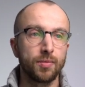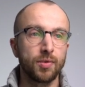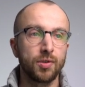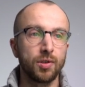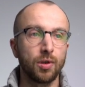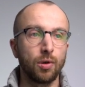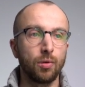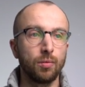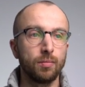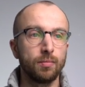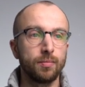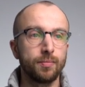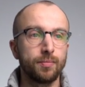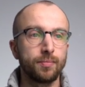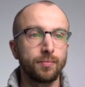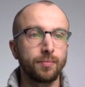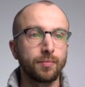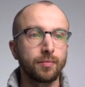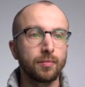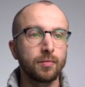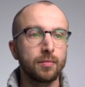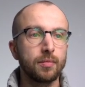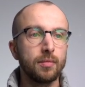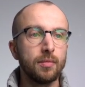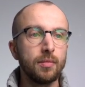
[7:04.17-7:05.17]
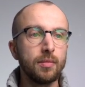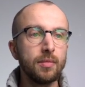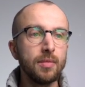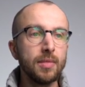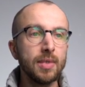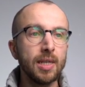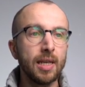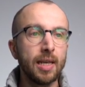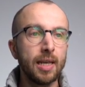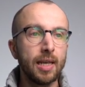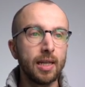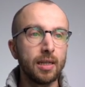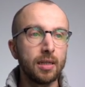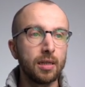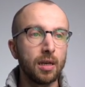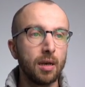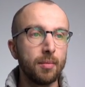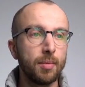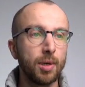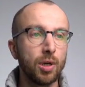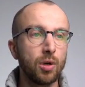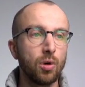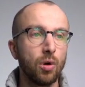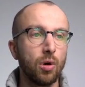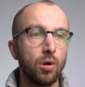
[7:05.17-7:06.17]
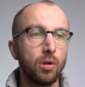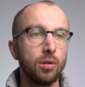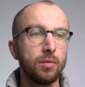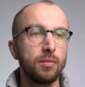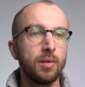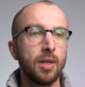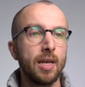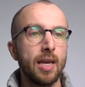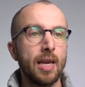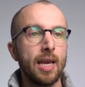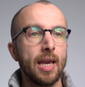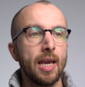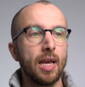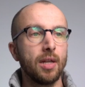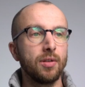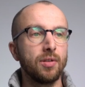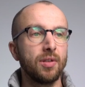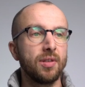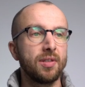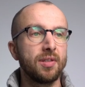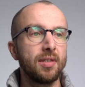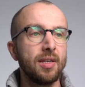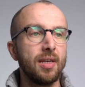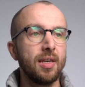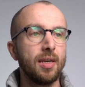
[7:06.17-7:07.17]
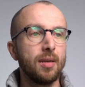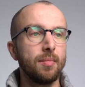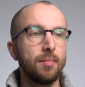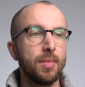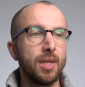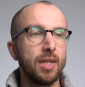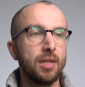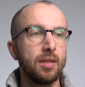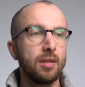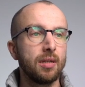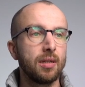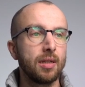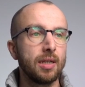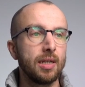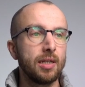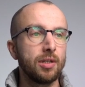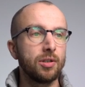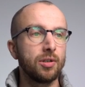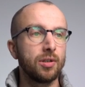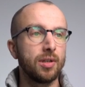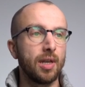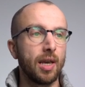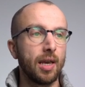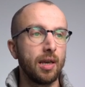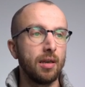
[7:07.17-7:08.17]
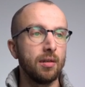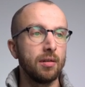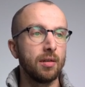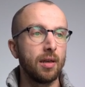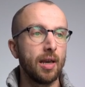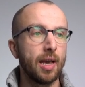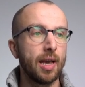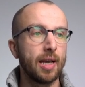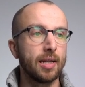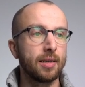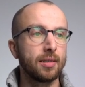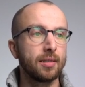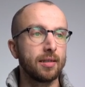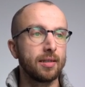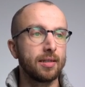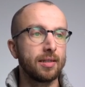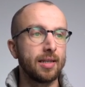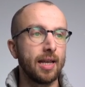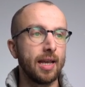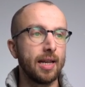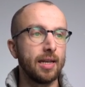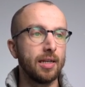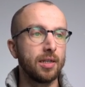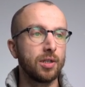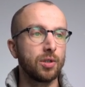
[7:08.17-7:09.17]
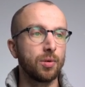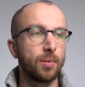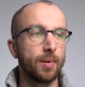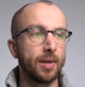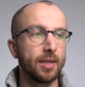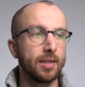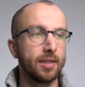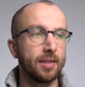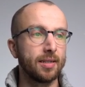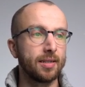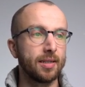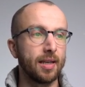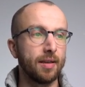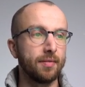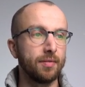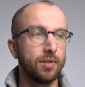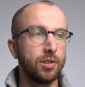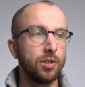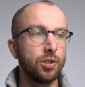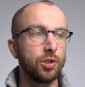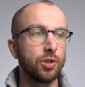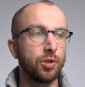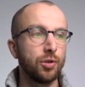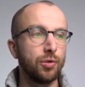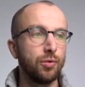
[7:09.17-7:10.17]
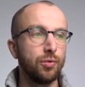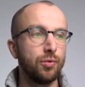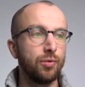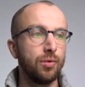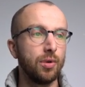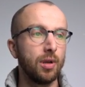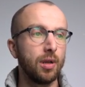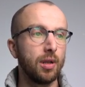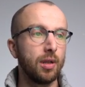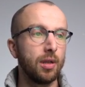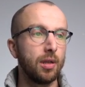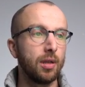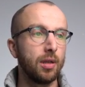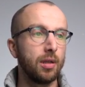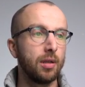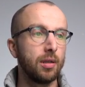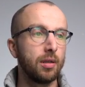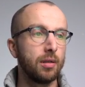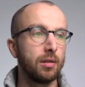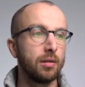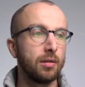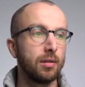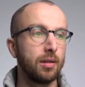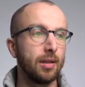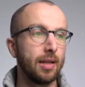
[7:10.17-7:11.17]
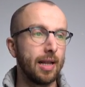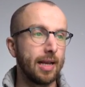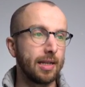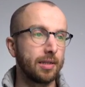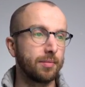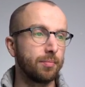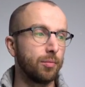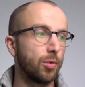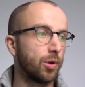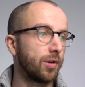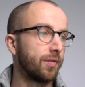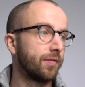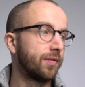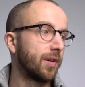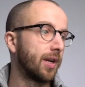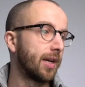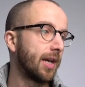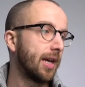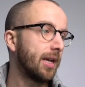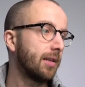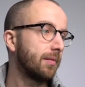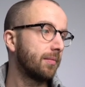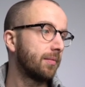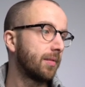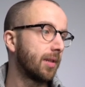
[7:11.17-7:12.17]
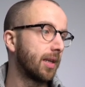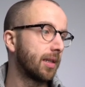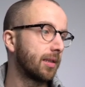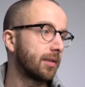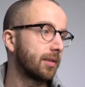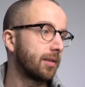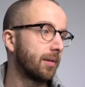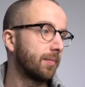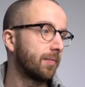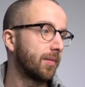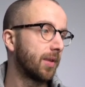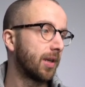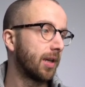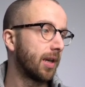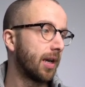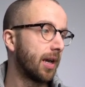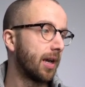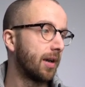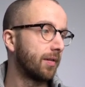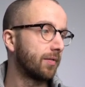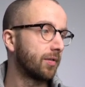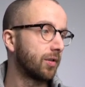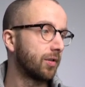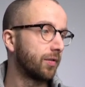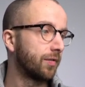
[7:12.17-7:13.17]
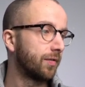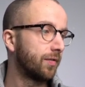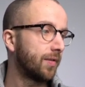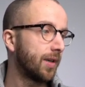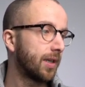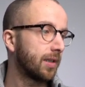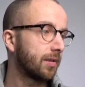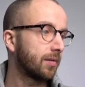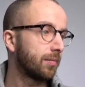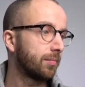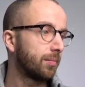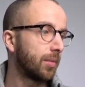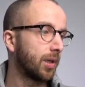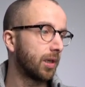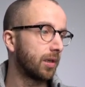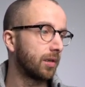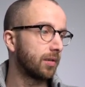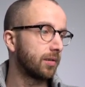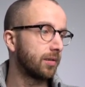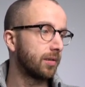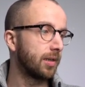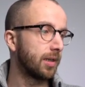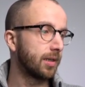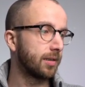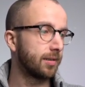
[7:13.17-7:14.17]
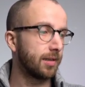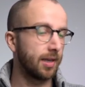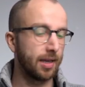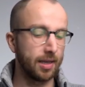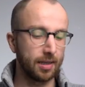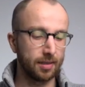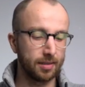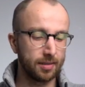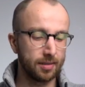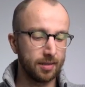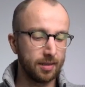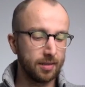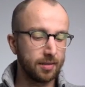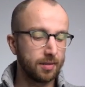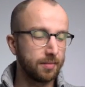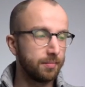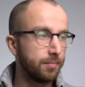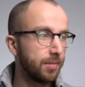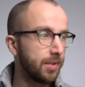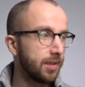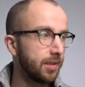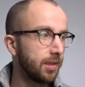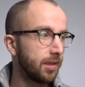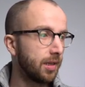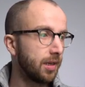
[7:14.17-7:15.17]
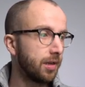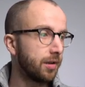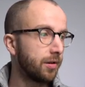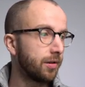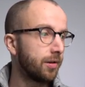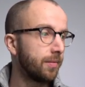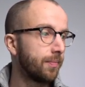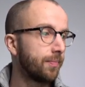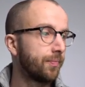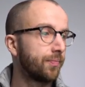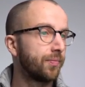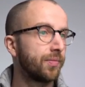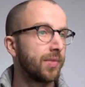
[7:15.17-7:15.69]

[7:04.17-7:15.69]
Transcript: So incoming call. And you see immediately today at 1027 to last modified app. That's something I have to fix because there's a sys missing here.